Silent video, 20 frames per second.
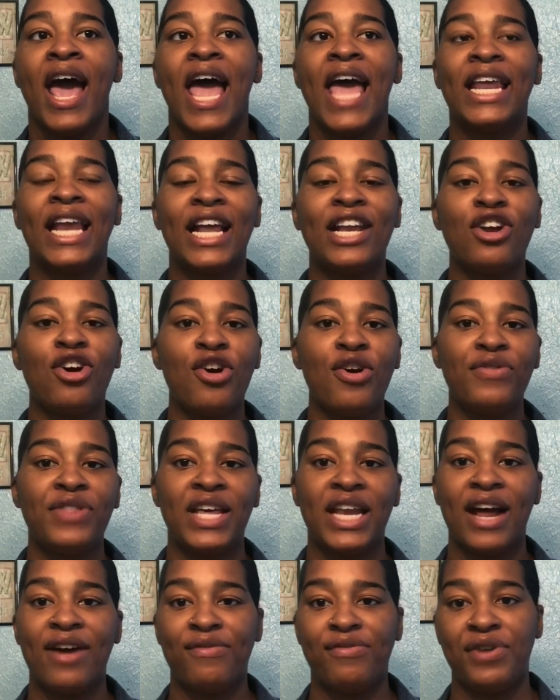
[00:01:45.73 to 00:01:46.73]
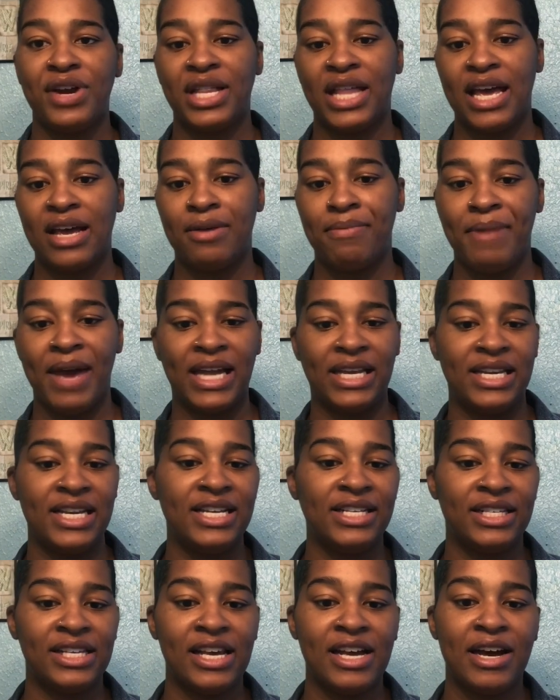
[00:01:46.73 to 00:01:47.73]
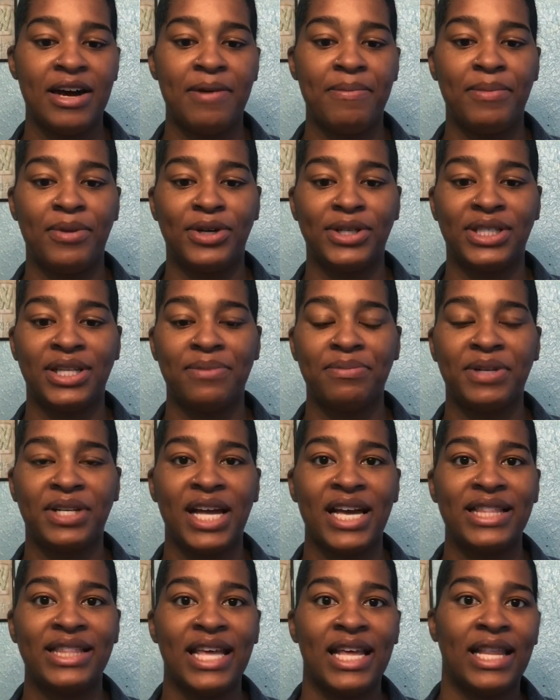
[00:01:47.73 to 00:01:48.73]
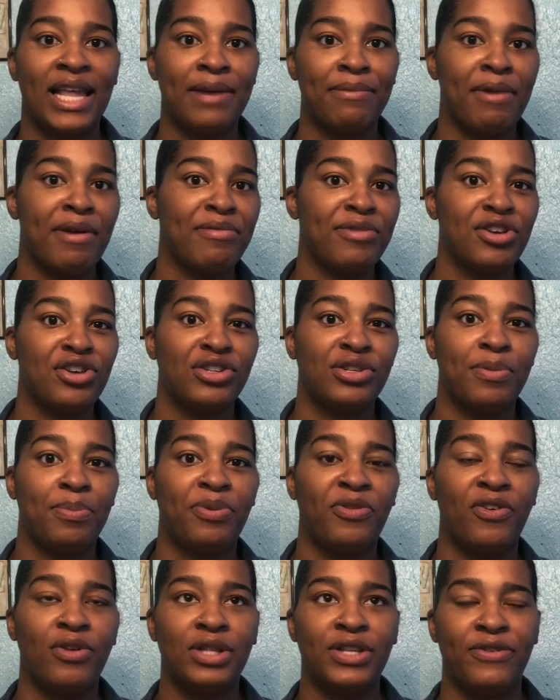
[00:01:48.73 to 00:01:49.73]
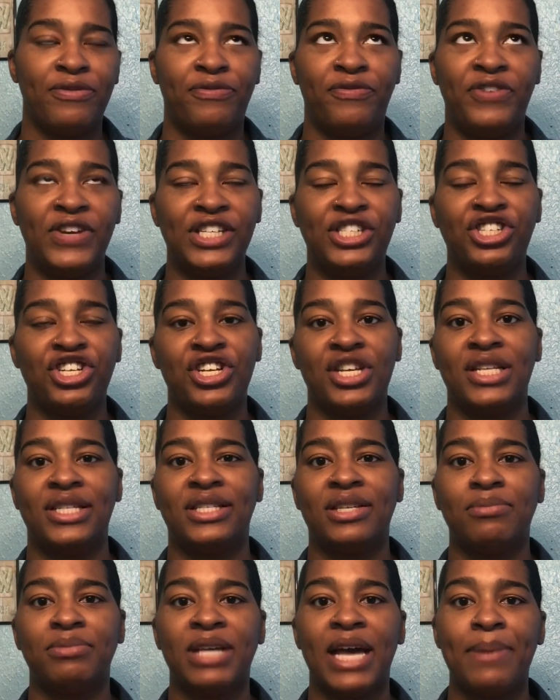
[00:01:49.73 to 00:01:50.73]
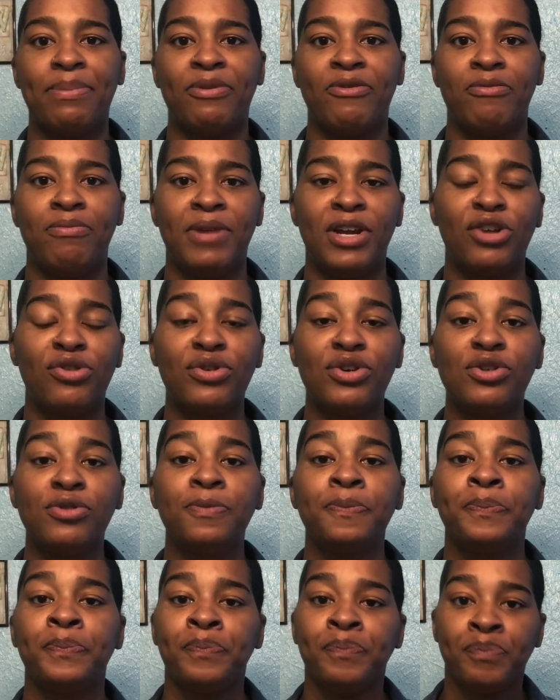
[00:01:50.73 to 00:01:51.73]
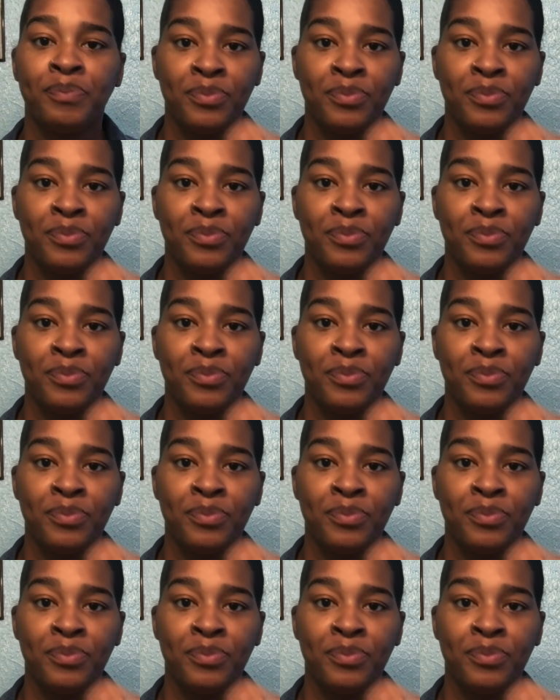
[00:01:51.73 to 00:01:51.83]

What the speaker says: And I know that I've read like magnesium or something like that, like maybe you're deficient in some type of mineral.